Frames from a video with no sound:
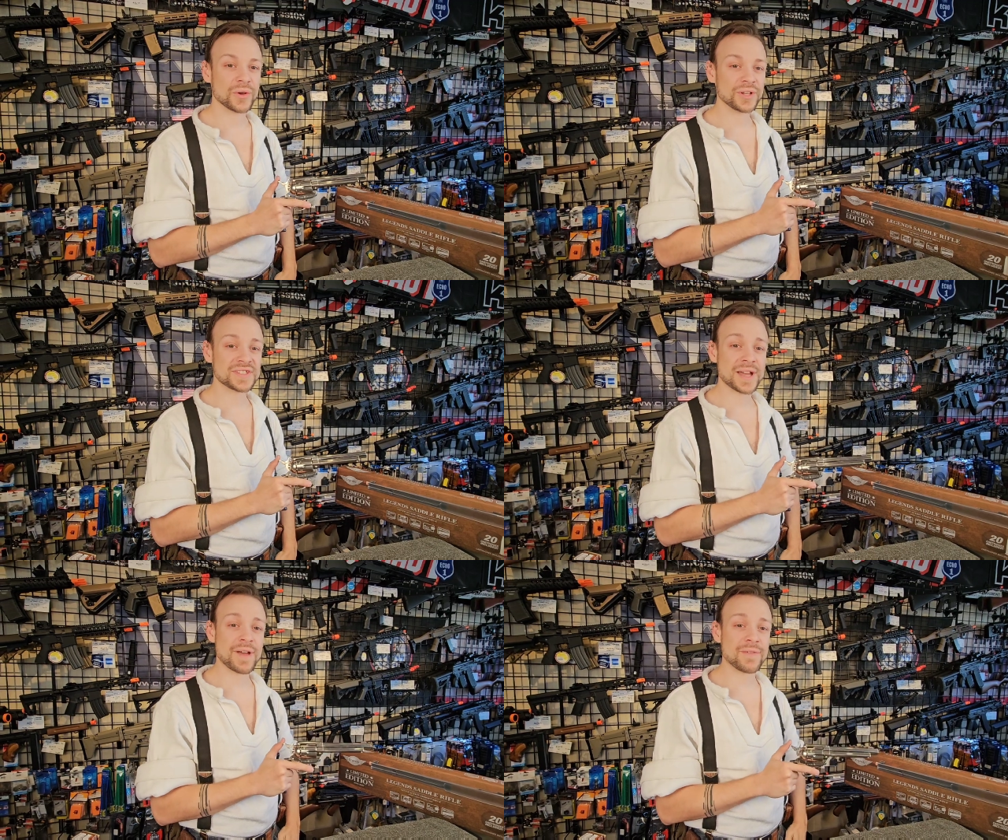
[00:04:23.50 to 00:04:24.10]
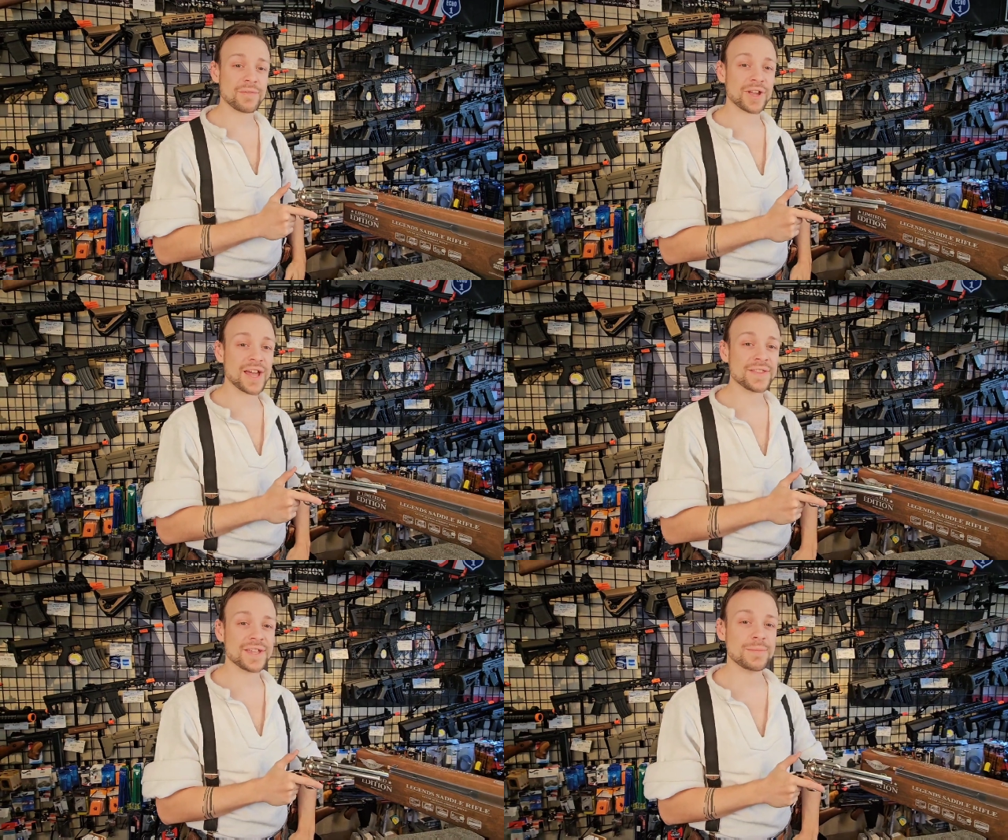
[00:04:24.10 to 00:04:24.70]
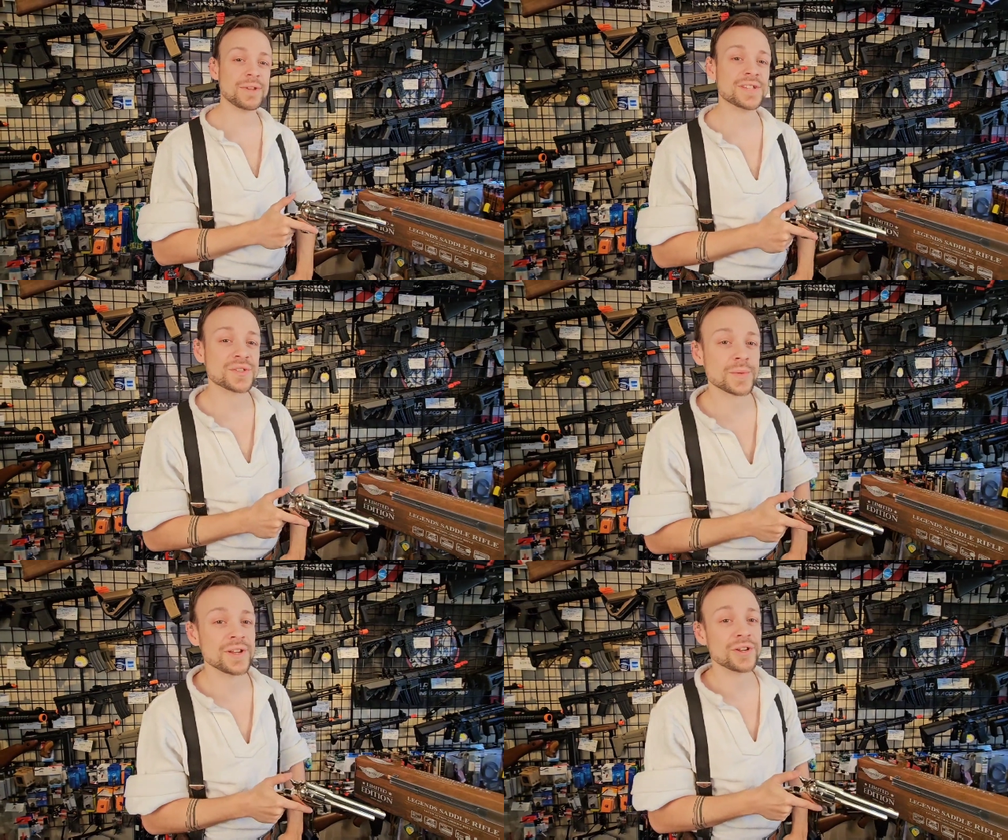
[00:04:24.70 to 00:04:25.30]
The only time I've ever gotten the enemy to
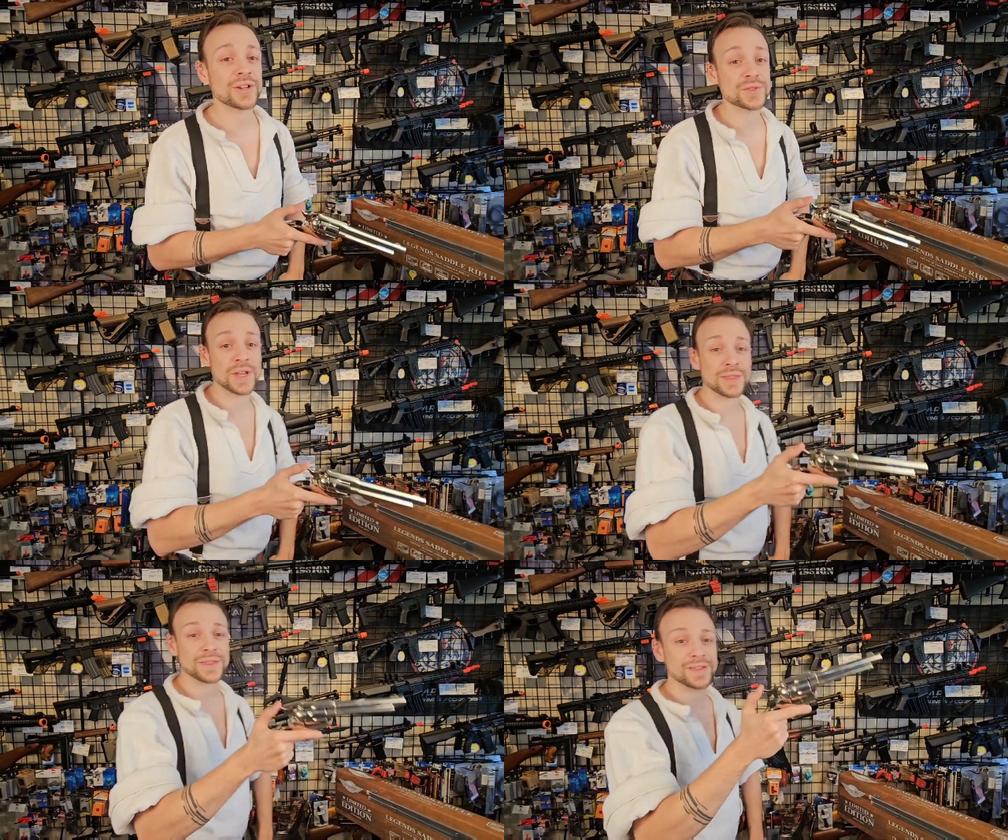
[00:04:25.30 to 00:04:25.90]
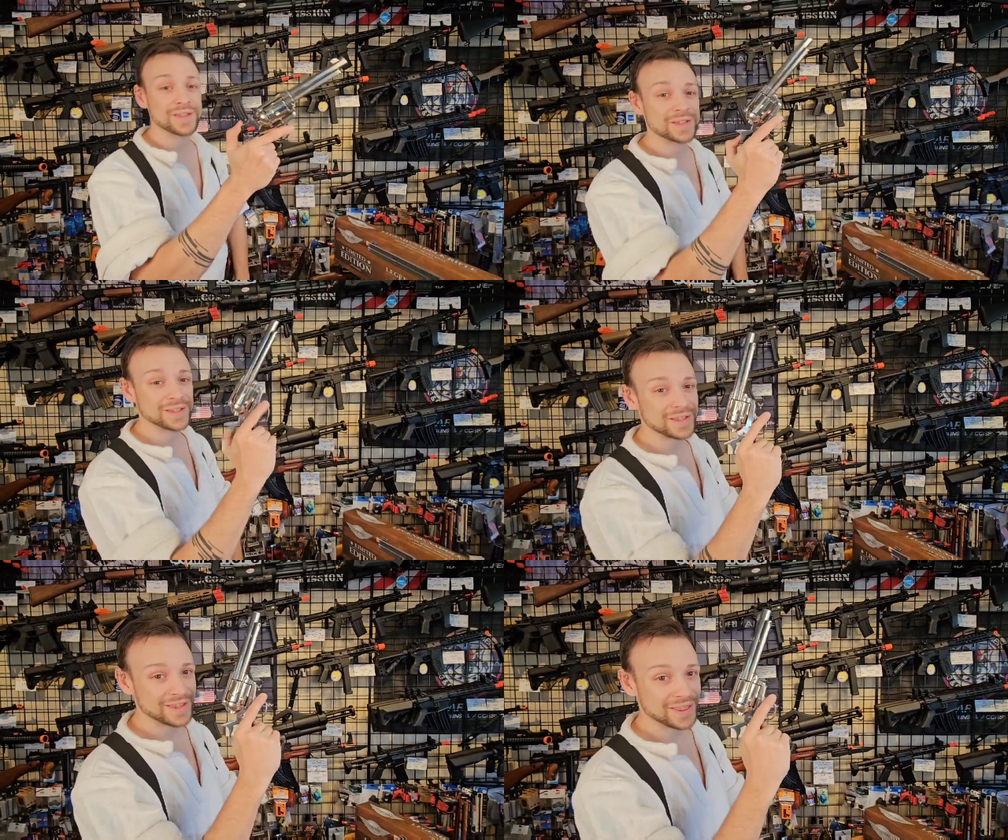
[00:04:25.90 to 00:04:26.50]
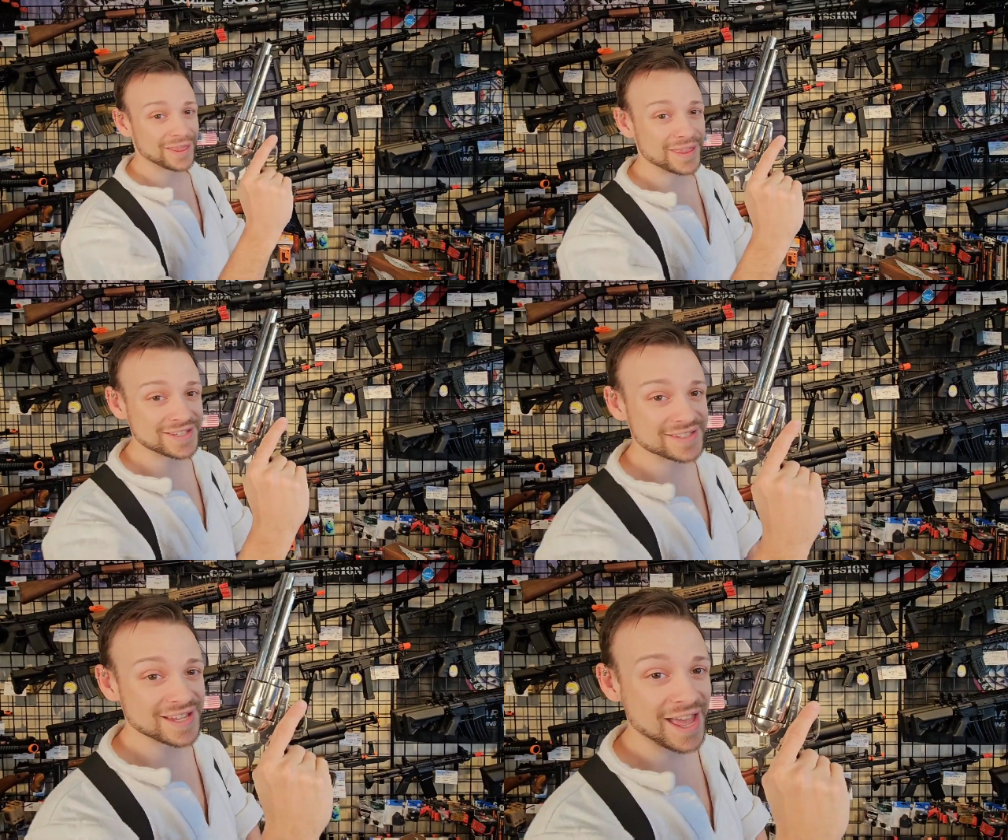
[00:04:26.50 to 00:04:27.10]
surrender is with
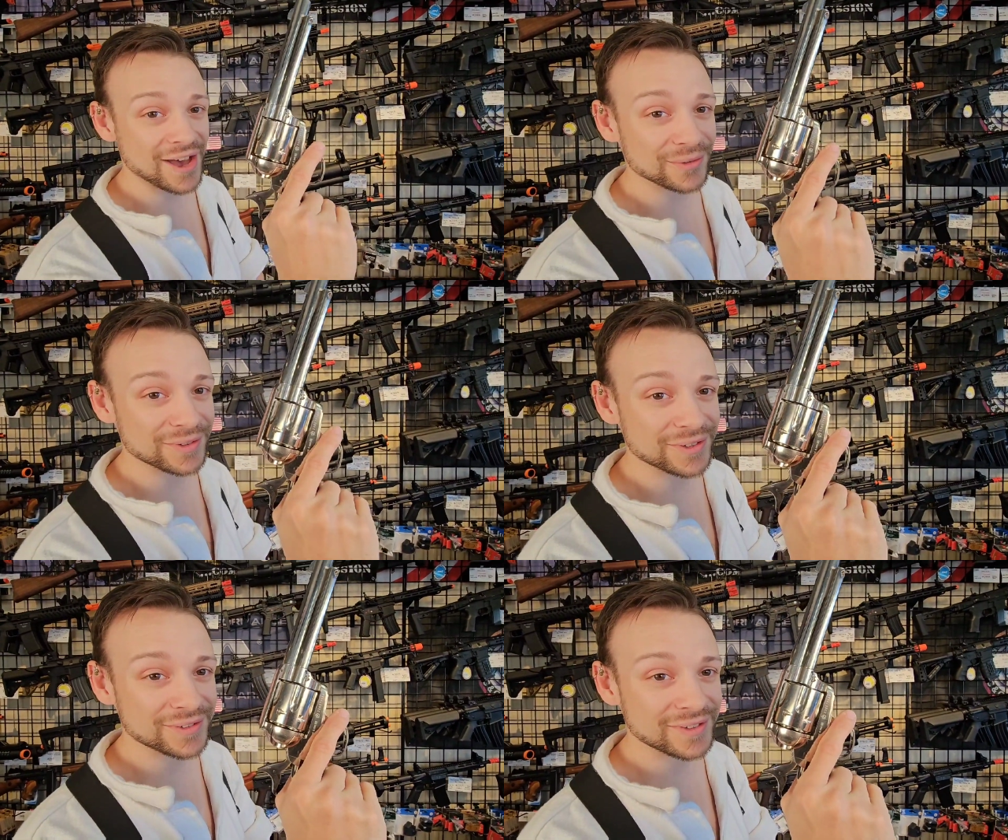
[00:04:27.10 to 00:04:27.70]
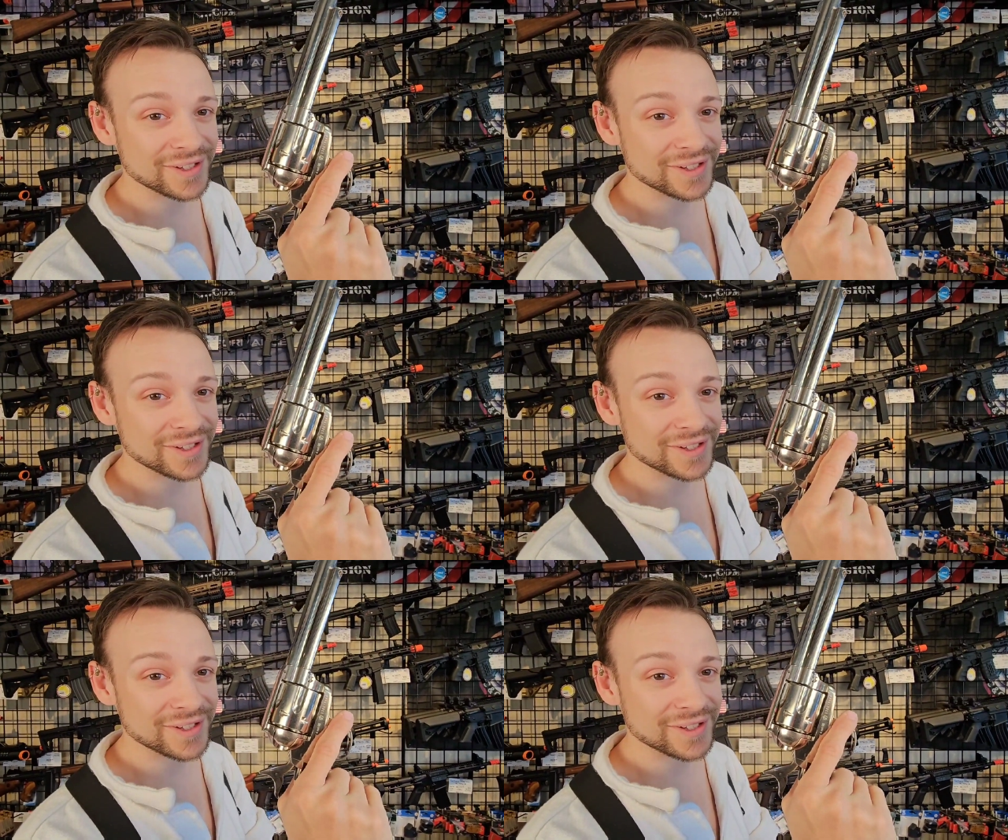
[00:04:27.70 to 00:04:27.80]
this sound.